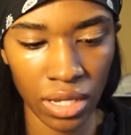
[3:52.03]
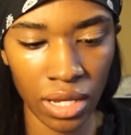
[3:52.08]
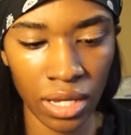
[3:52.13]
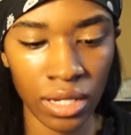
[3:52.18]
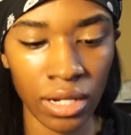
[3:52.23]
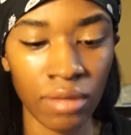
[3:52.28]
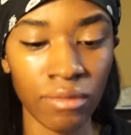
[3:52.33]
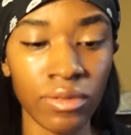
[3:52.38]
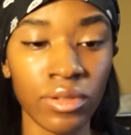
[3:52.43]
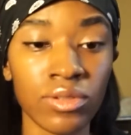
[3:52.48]

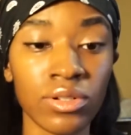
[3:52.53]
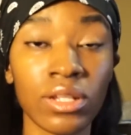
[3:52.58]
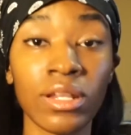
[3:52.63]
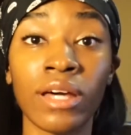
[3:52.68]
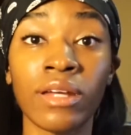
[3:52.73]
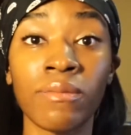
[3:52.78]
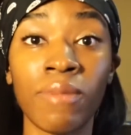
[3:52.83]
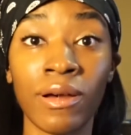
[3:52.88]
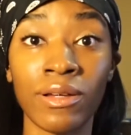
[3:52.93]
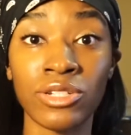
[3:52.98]
And I've learned a
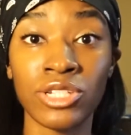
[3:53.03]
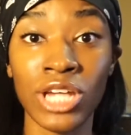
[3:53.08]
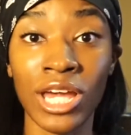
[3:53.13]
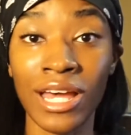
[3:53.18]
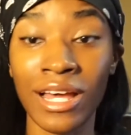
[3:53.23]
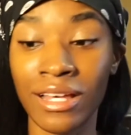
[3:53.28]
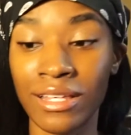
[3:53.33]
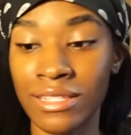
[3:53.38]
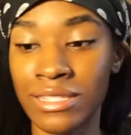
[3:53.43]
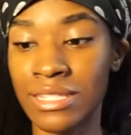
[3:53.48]
lot about
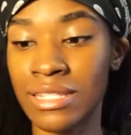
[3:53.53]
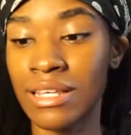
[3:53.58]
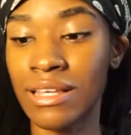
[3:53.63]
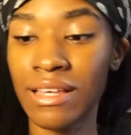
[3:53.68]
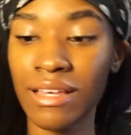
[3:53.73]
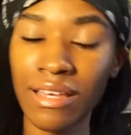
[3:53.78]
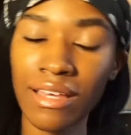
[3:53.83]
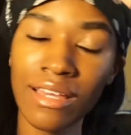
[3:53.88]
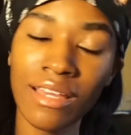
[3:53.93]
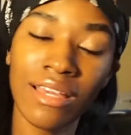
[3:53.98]
jazz
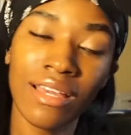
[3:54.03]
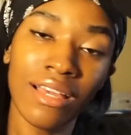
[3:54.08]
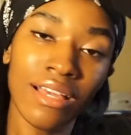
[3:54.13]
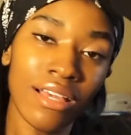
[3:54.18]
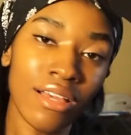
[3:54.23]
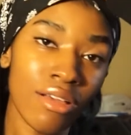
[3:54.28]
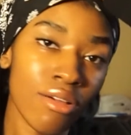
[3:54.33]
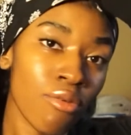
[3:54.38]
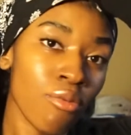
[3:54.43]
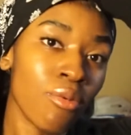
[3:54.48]

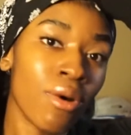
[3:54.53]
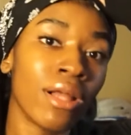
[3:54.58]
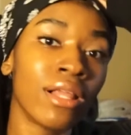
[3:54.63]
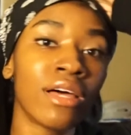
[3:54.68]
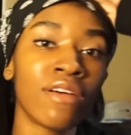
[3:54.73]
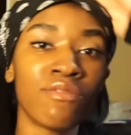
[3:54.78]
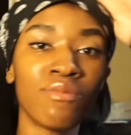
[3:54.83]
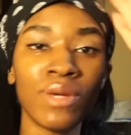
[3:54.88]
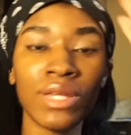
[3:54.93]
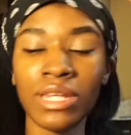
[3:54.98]
while
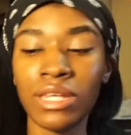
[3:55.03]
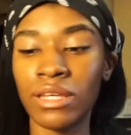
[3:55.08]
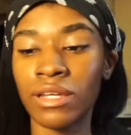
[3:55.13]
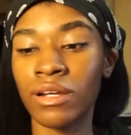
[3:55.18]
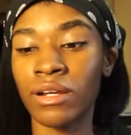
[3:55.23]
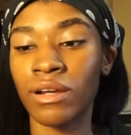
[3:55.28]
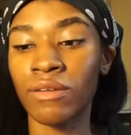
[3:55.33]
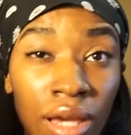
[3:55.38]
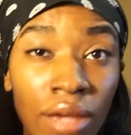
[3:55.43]
I've been here.